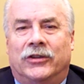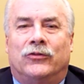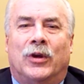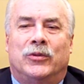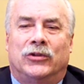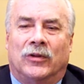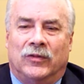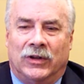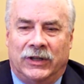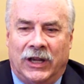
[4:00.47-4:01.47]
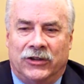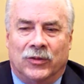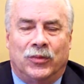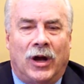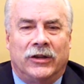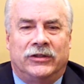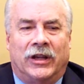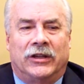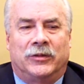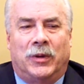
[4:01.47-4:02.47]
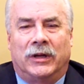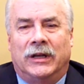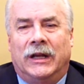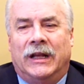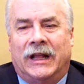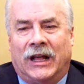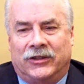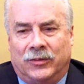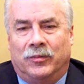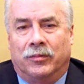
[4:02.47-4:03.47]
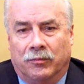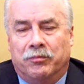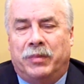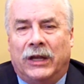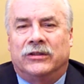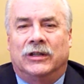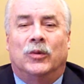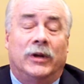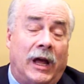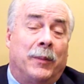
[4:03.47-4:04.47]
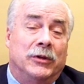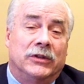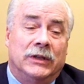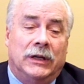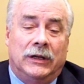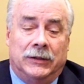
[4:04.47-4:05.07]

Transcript: description of the litigation process, but that's basically what happens.